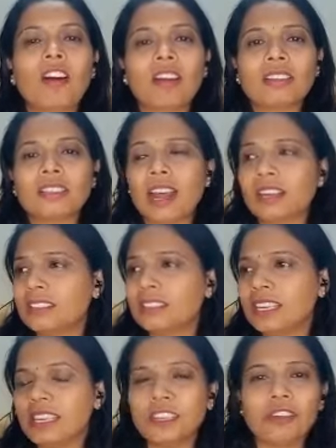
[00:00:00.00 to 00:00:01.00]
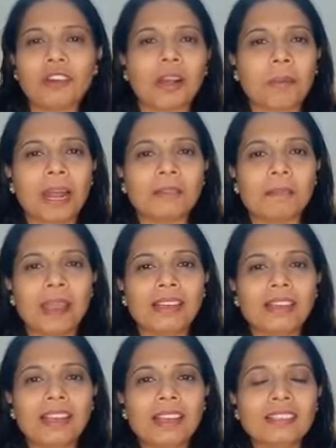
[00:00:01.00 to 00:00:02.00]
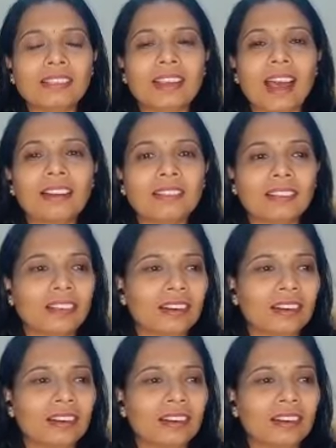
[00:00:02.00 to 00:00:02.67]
or start cleaning your apartment, start